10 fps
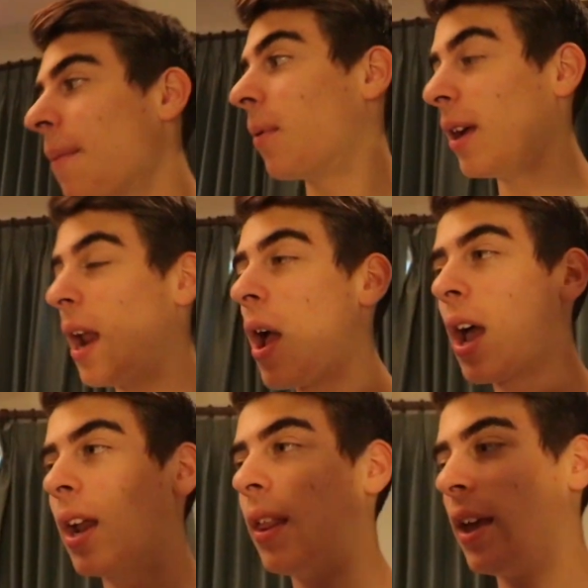But right now I
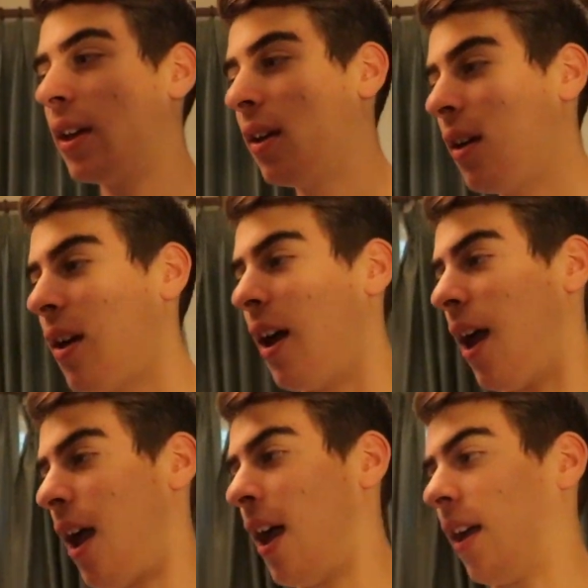gotta, like,
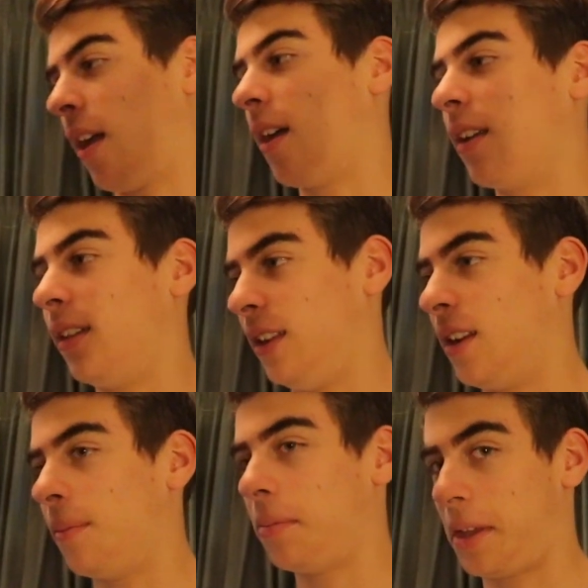I gotta clean
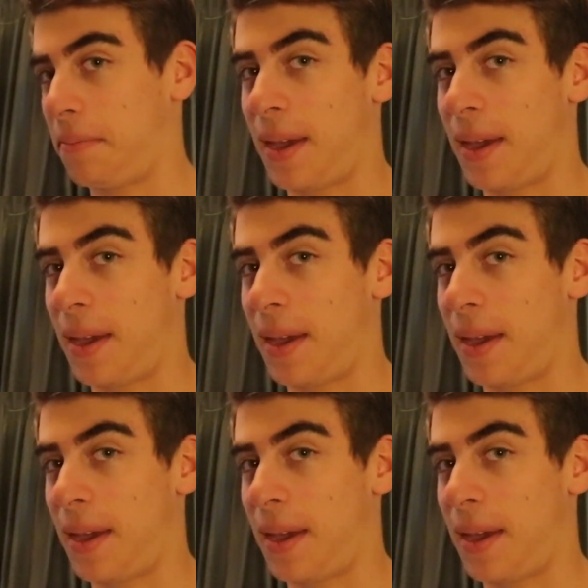up like